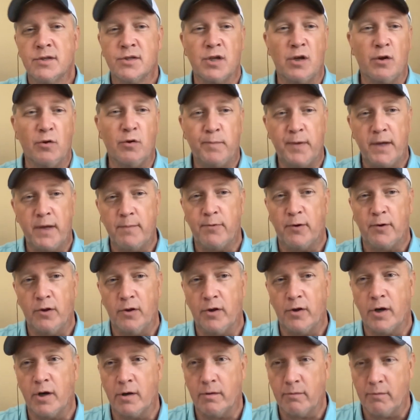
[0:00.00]
So okay. people
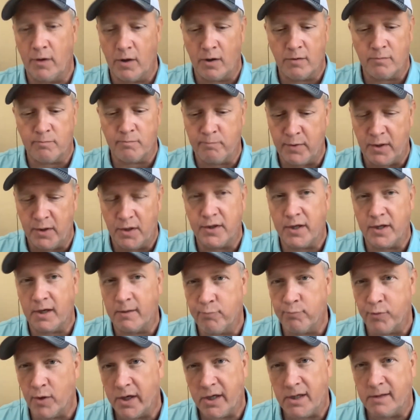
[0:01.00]
are are building
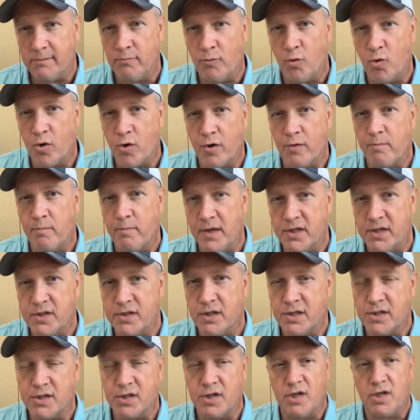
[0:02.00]
brick and mortar
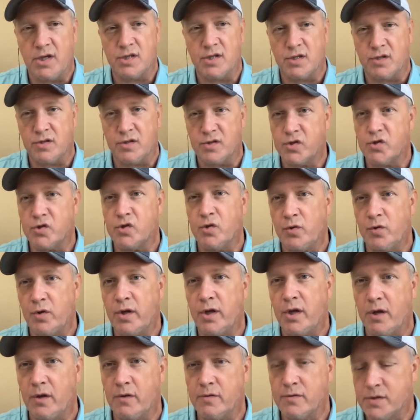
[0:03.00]
businesses and
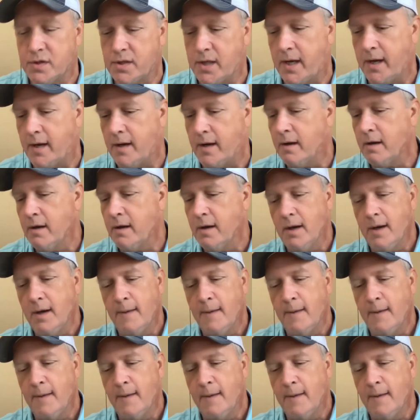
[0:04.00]
studios there